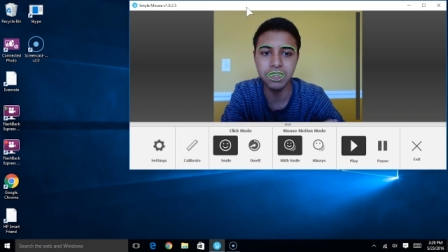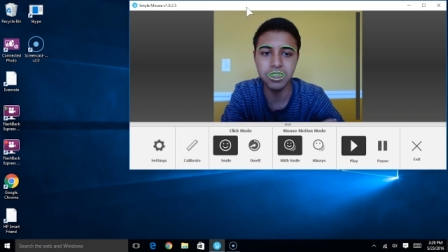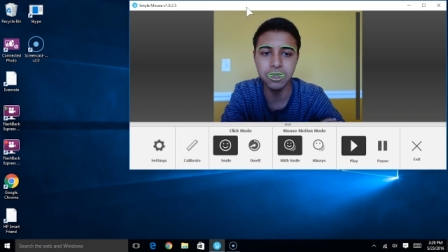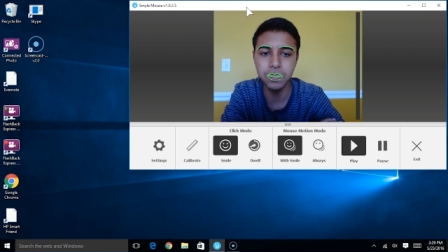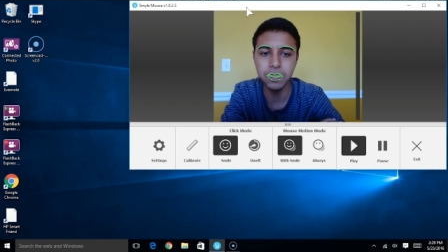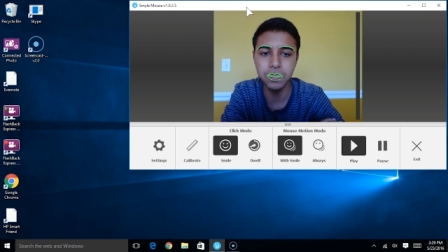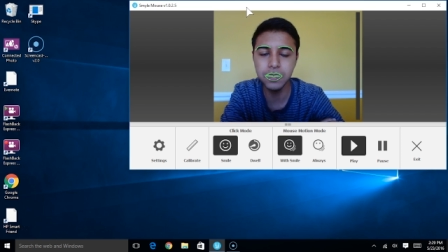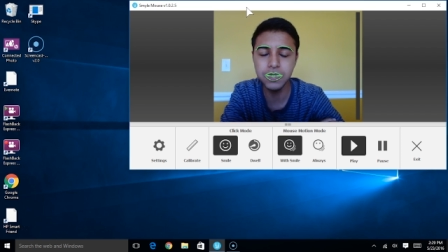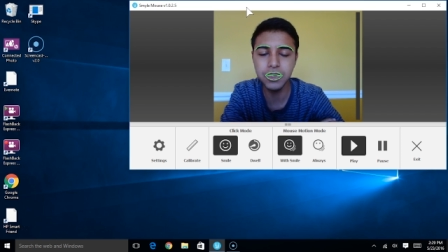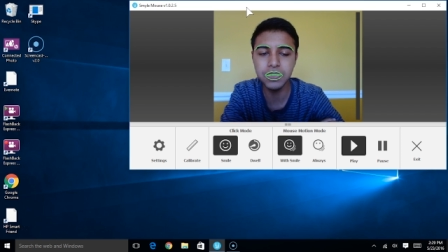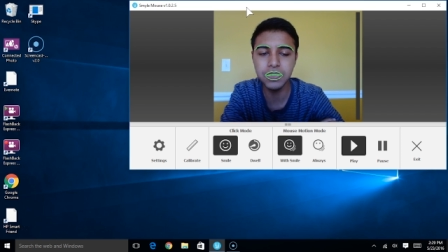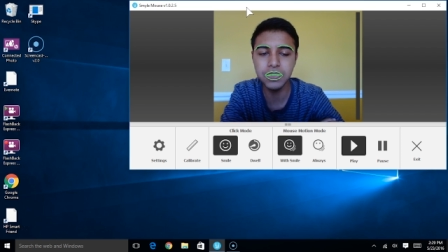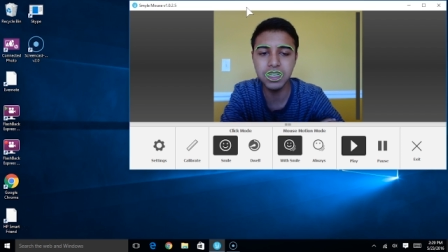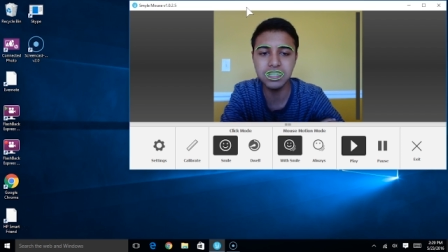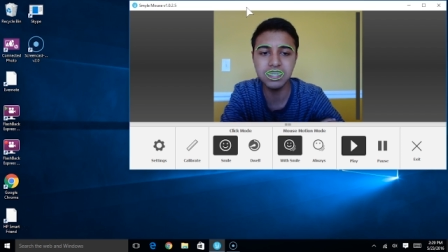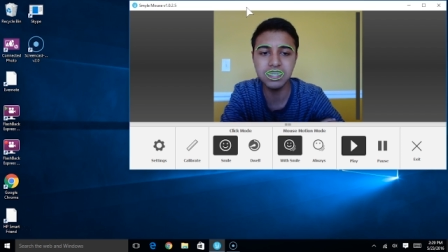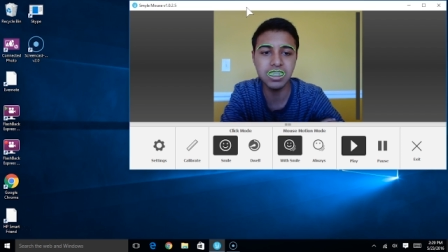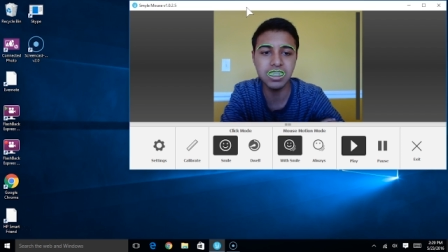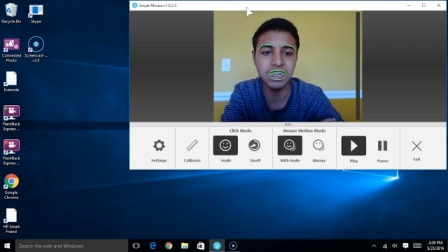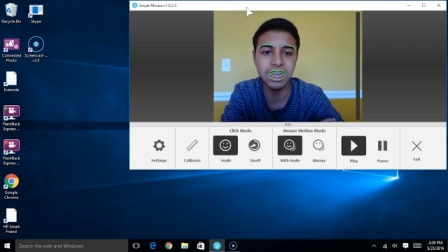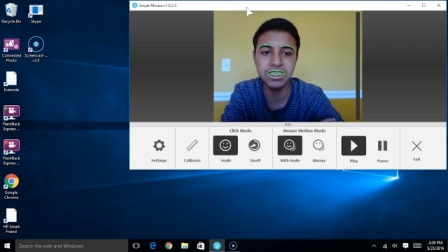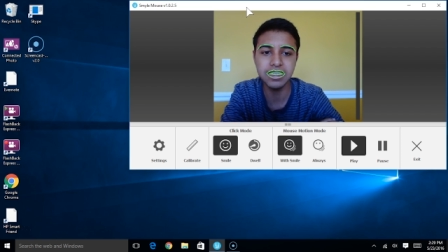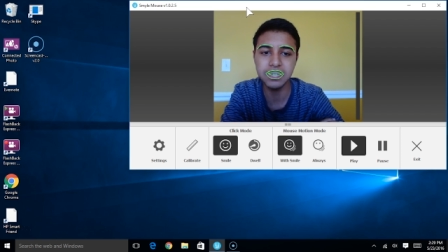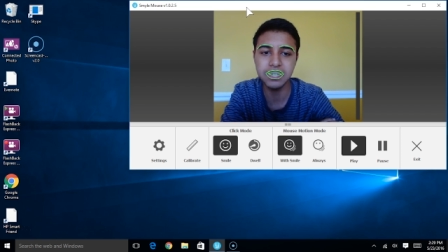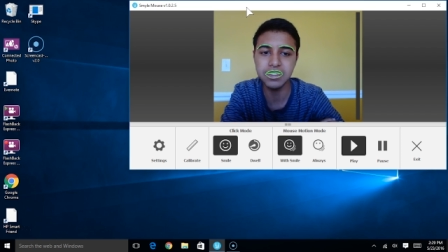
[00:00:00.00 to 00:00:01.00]
the user
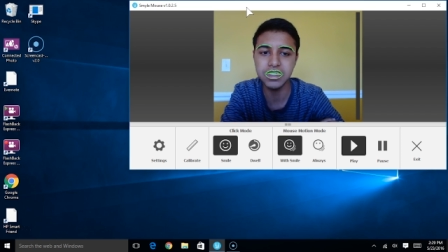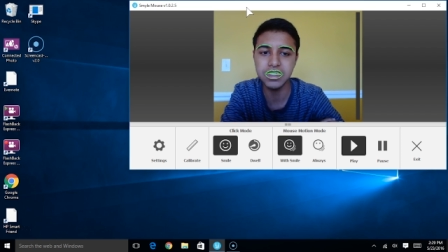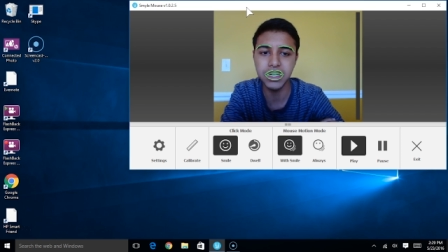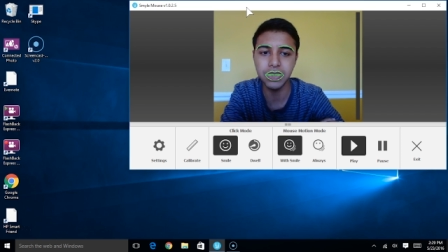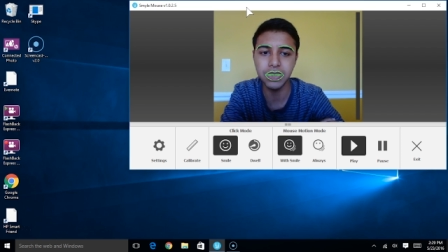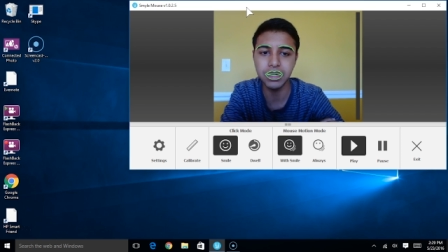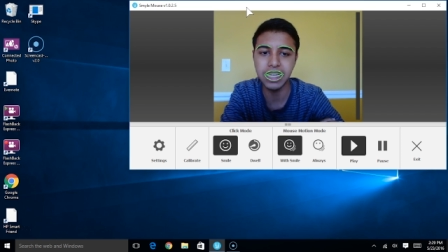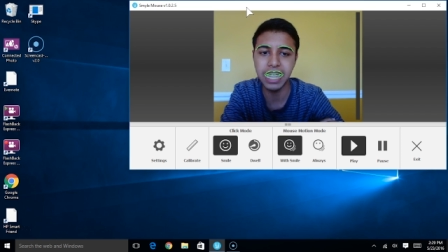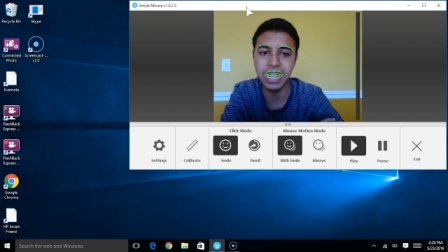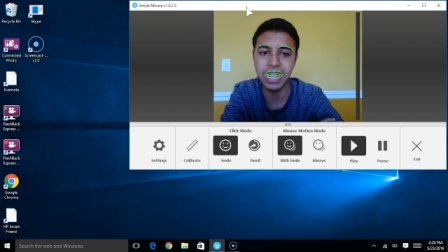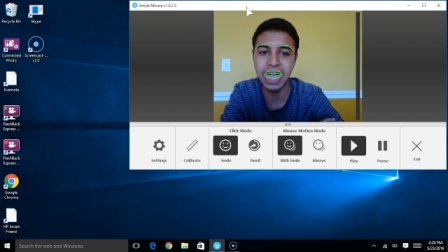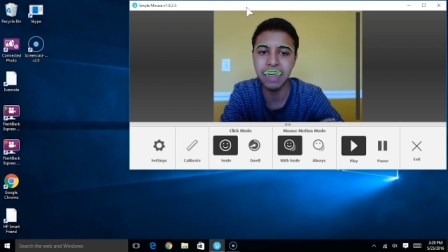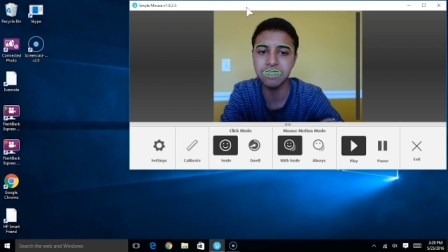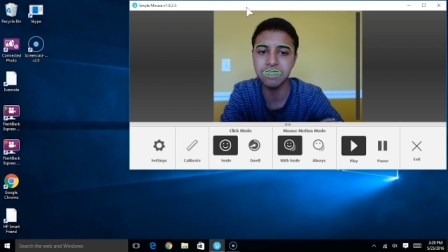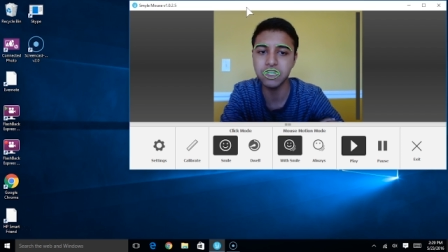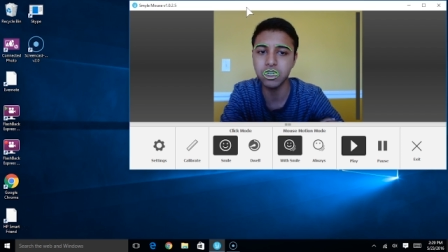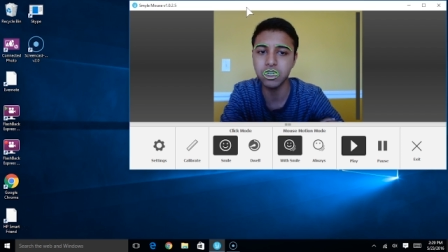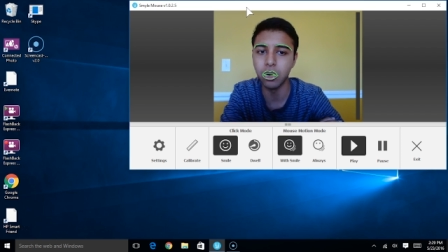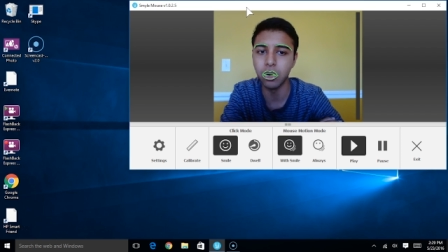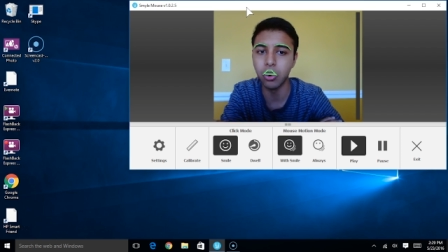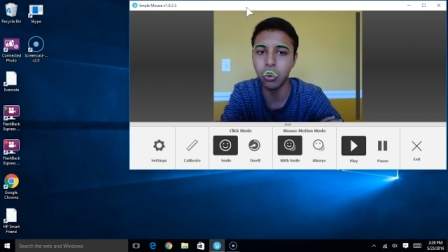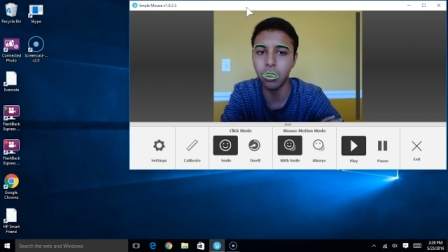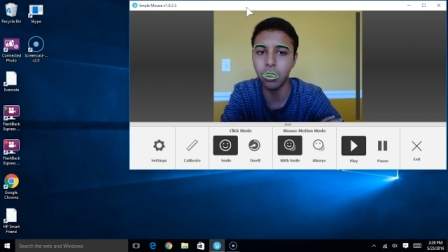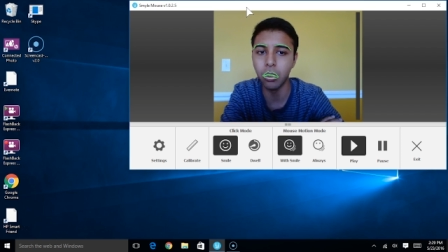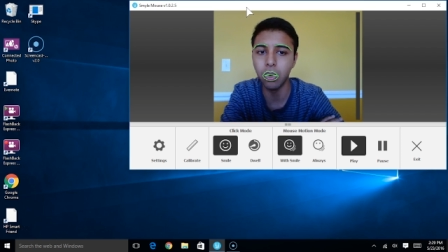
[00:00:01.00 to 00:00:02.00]
doesn't necessarily have to
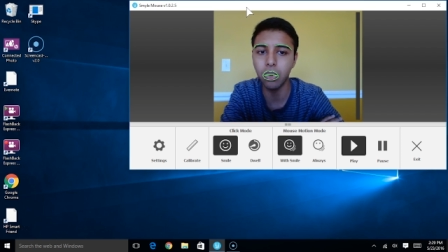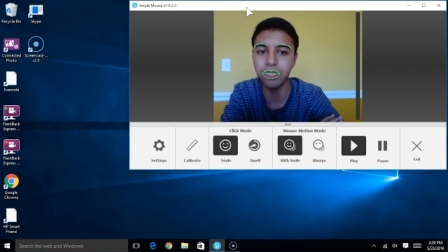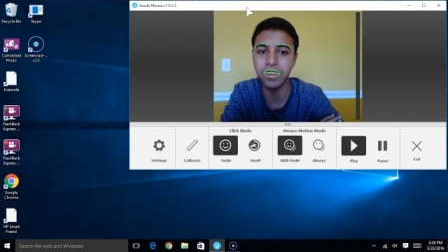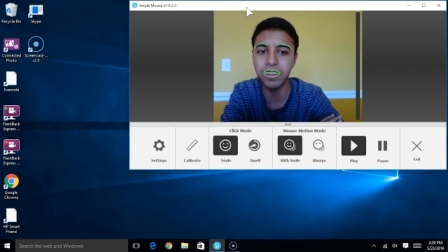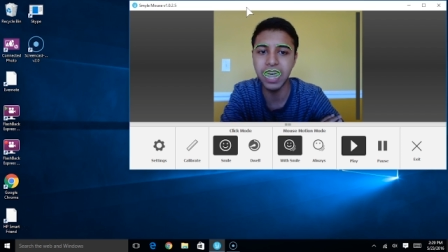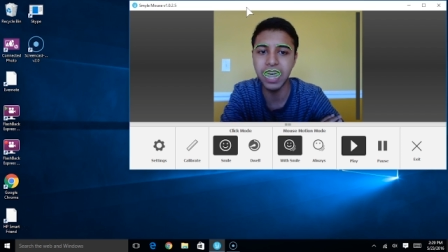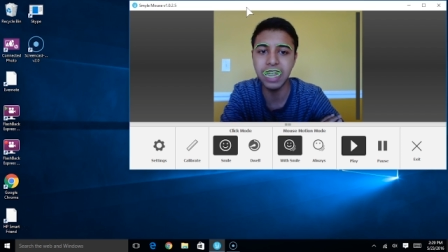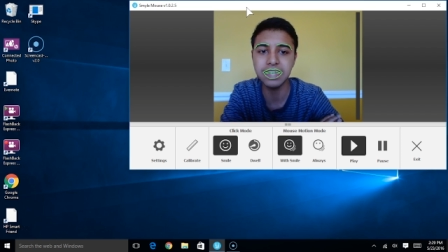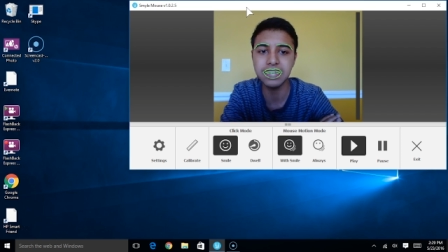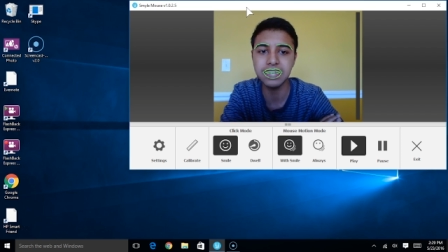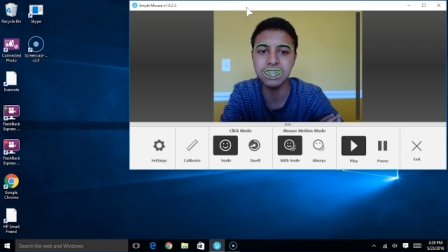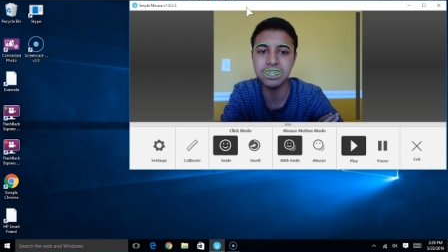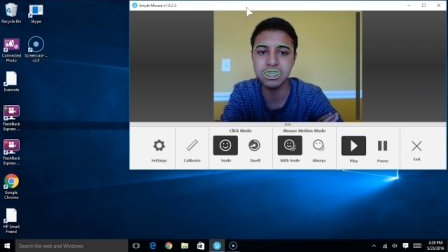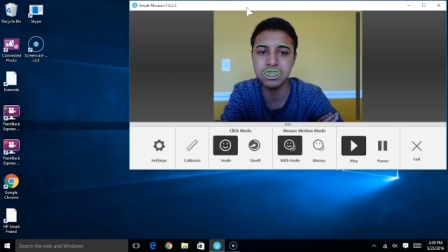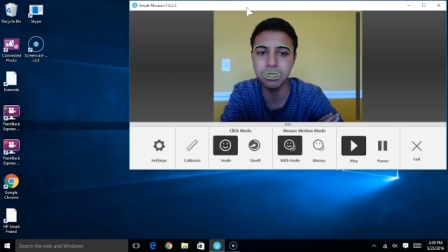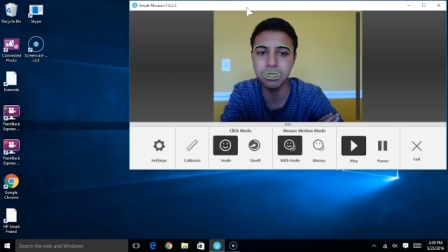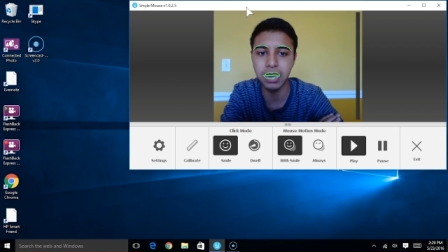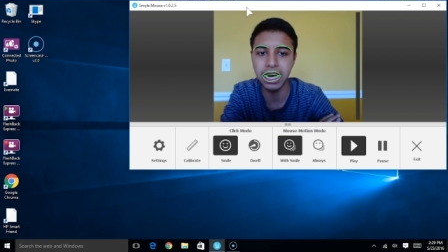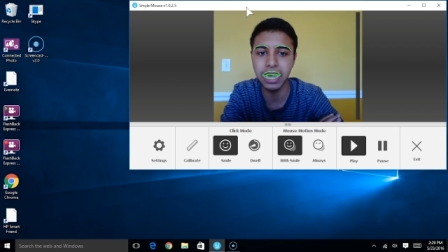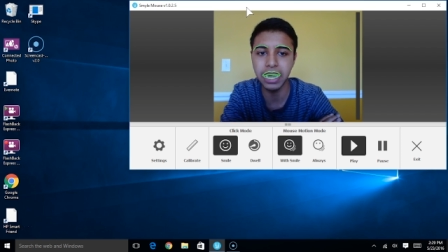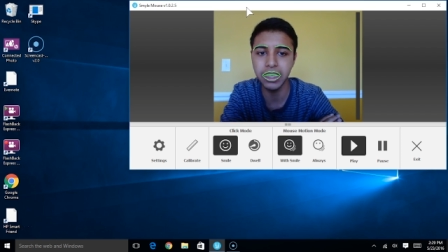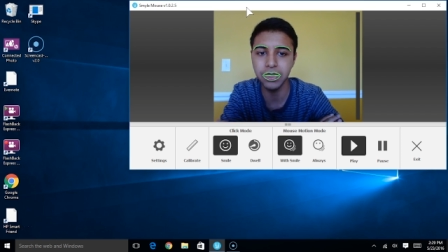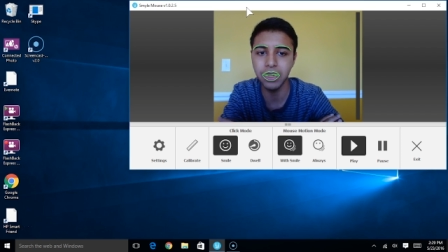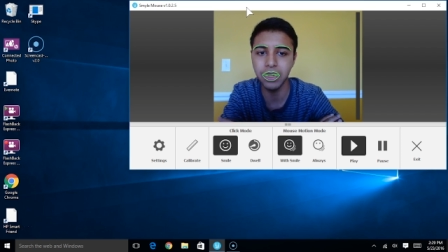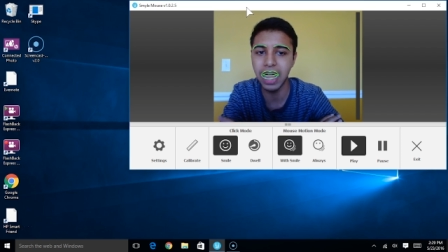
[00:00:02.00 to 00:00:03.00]
hold that
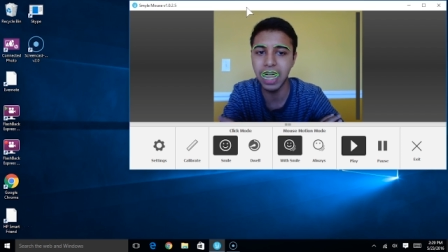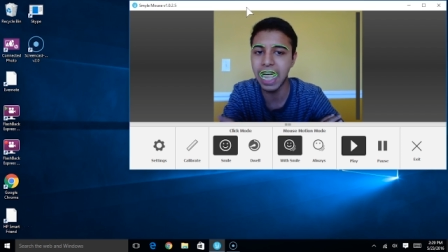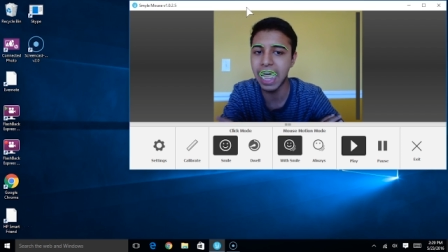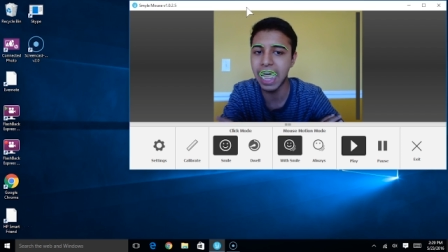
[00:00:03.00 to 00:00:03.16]
smile